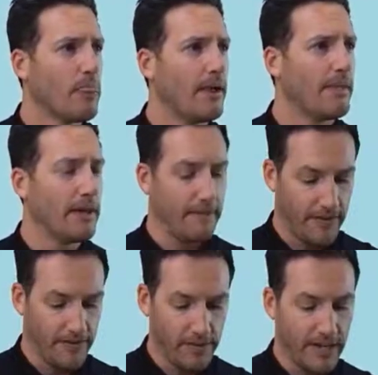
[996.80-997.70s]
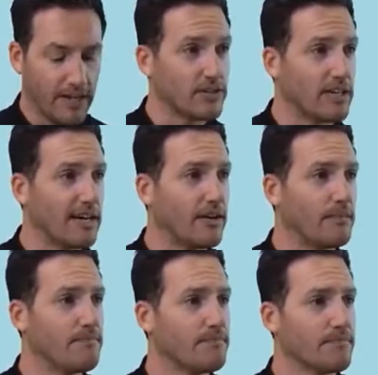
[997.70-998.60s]
And then 50 miles an
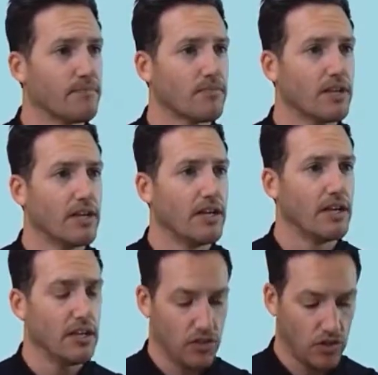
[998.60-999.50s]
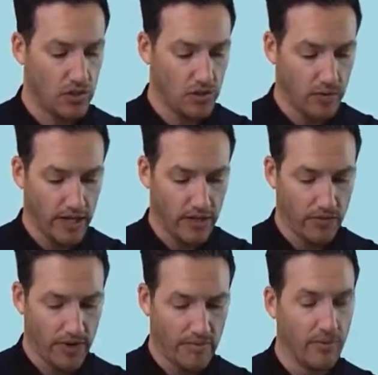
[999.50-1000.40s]
hour is
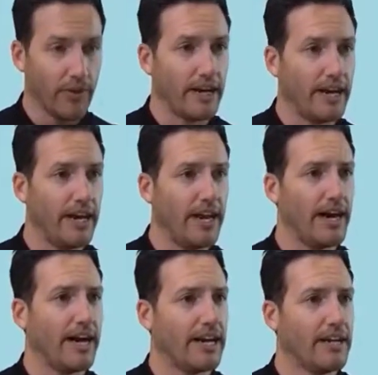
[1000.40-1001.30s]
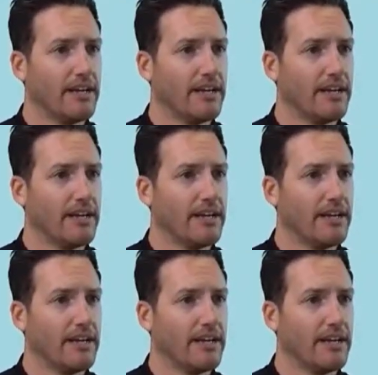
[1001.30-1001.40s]
223.9.